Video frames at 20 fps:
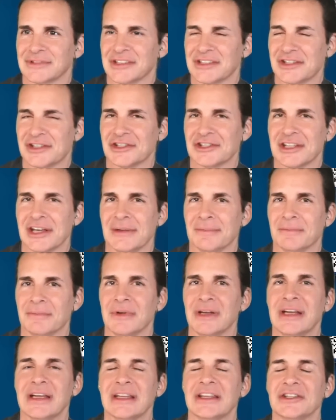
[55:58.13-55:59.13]
This is him.
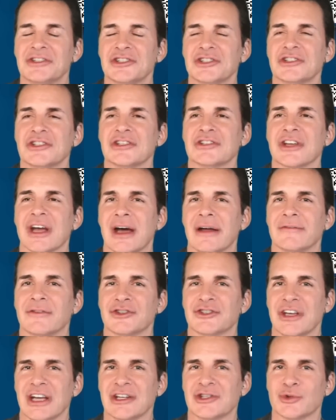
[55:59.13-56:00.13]
This is his
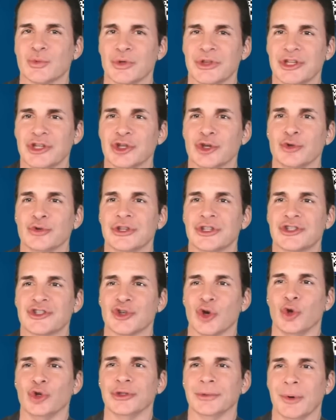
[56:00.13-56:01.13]
conversation with the dude that
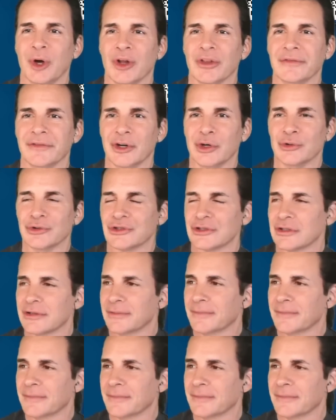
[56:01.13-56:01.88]
sold him all the votes.